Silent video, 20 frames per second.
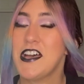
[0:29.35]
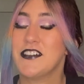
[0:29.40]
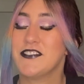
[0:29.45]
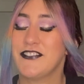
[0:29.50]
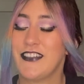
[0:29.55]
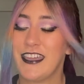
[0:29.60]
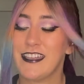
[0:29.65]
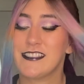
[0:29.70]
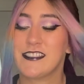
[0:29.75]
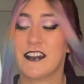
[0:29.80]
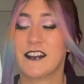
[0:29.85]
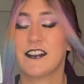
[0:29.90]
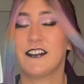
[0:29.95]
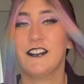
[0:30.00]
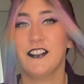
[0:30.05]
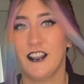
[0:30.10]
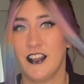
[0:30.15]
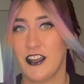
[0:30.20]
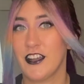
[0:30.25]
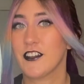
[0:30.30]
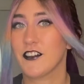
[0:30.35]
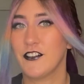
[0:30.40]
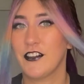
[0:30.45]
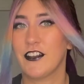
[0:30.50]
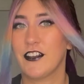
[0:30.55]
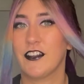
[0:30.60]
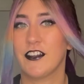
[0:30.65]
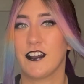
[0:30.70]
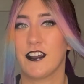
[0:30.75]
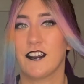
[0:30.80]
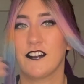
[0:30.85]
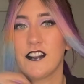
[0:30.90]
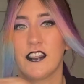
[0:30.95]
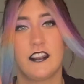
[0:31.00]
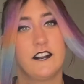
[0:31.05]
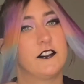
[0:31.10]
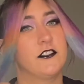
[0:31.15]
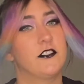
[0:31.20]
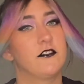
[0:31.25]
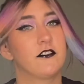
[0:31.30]
fades out a lot quicker than
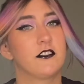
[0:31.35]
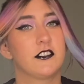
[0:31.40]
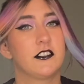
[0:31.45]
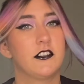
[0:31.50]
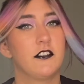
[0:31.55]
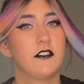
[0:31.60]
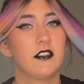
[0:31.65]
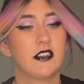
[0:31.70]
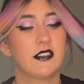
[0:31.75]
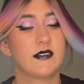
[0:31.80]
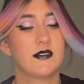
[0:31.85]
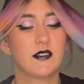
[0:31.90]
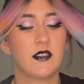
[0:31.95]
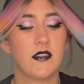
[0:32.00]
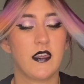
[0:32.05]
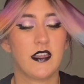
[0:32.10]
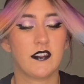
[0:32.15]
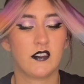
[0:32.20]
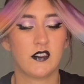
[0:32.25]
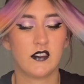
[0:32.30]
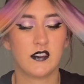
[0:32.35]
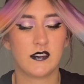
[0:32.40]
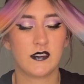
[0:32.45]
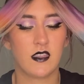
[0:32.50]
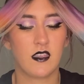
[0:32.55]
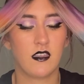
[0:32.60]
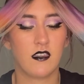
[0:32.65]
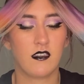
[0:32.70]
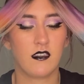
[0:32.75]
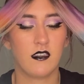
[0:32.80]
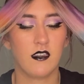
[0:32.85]
Overtone does, so that's just like